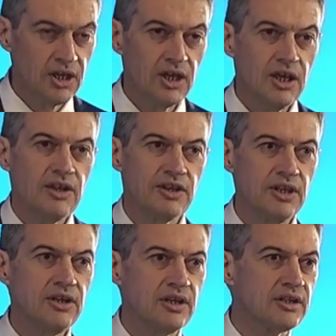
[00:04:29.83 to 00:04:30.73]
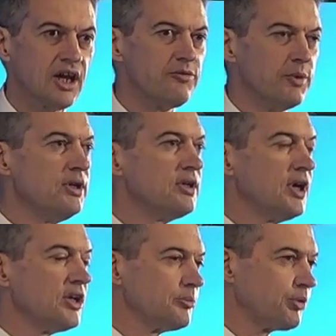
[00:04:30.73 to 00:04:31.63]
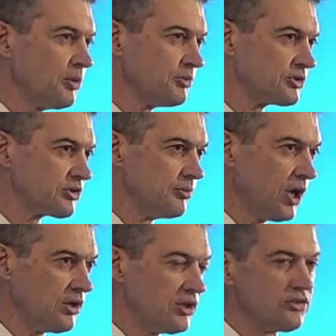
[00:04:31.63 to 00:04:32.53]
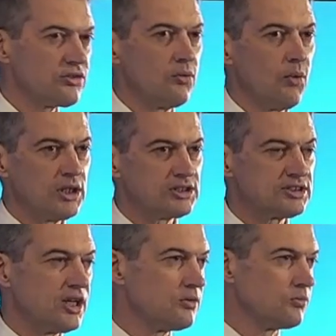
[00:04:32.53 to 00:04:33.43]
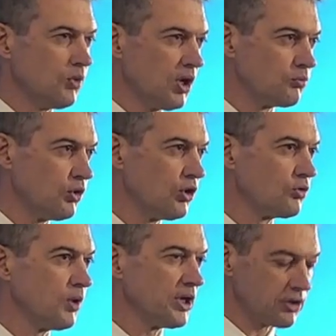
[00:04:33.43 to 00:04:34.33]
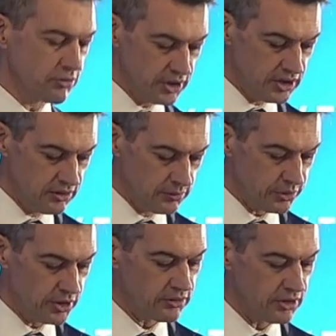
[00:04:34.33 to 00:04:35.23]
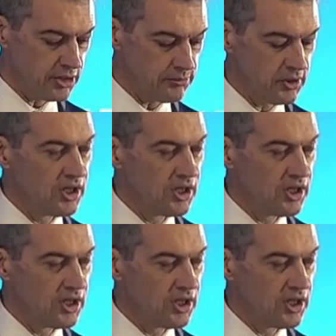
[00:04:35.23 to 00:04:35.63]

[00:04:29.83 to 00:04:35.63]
The Indian government, under Prime Minister Modi's One Sun, One World, One Grid program,